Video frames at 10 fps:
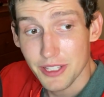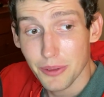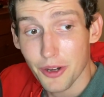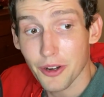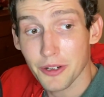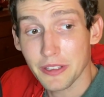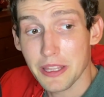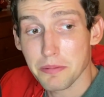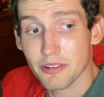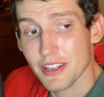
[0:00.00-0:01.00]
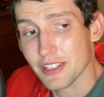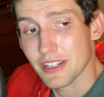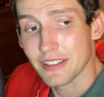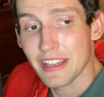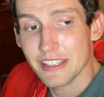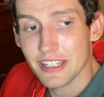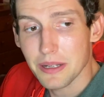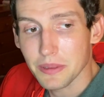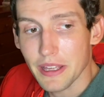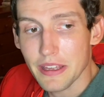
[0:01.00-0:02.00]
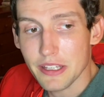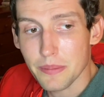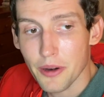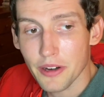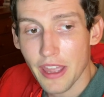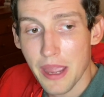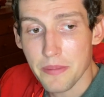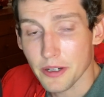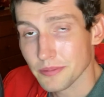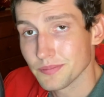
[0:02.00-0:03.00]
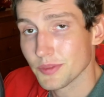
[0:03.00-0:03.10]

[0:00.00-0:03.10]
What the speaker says: So currently the president of the NCAA is Mark Emmert.